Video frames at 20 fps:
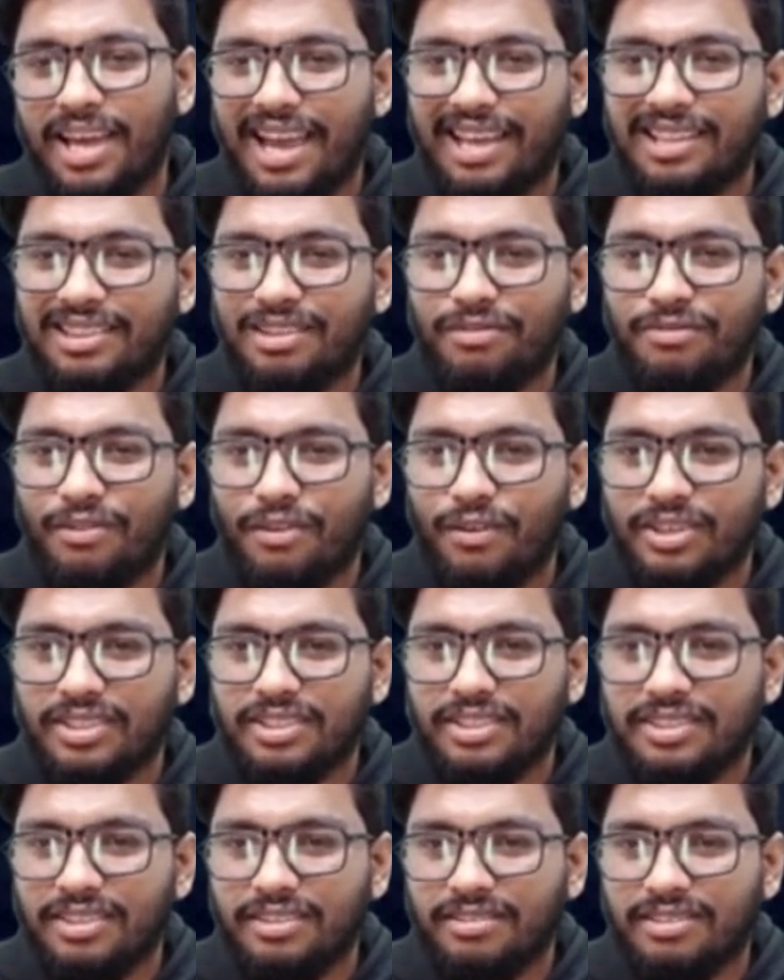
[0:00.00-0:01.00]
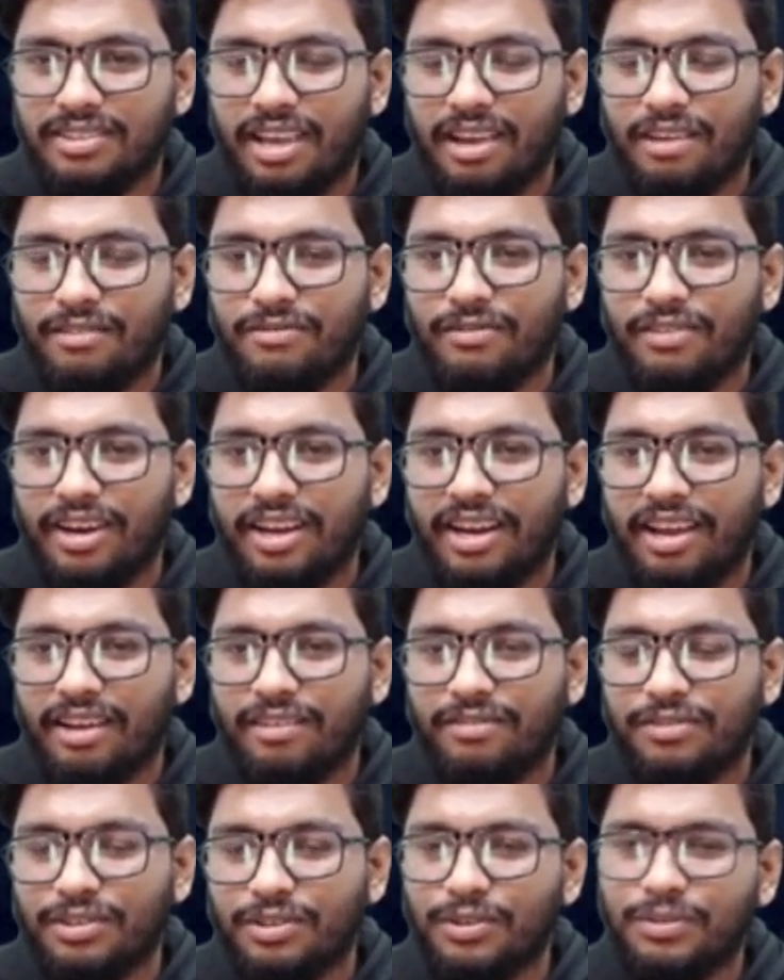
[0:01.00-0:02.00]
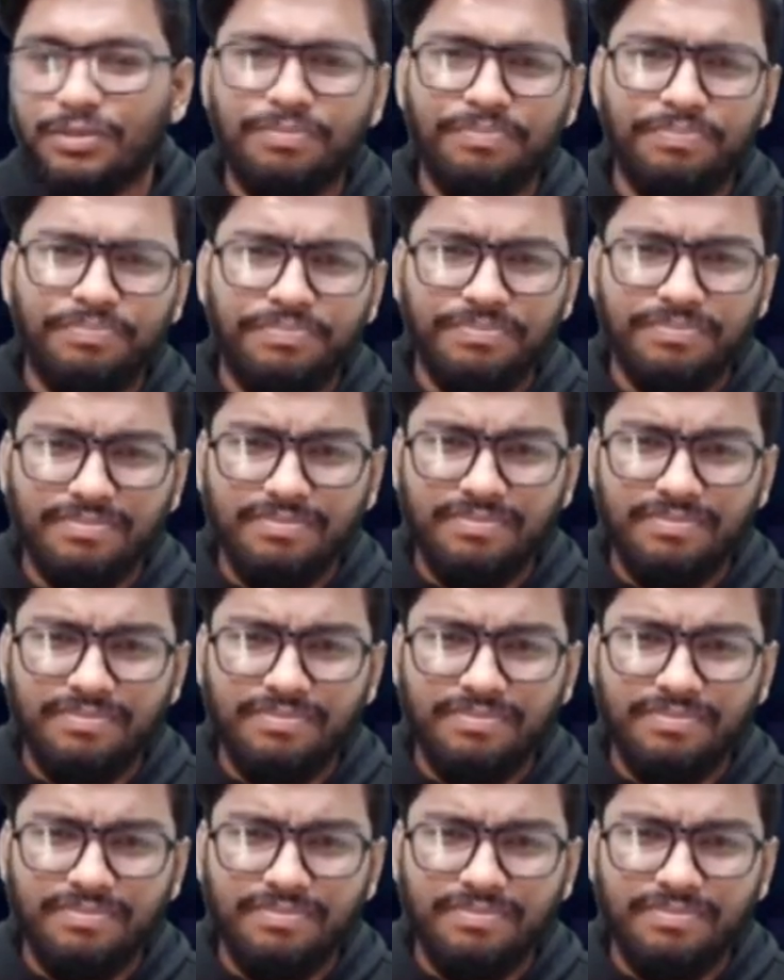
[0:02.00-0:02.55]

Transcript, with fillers: at the focus itself. So F one, F two,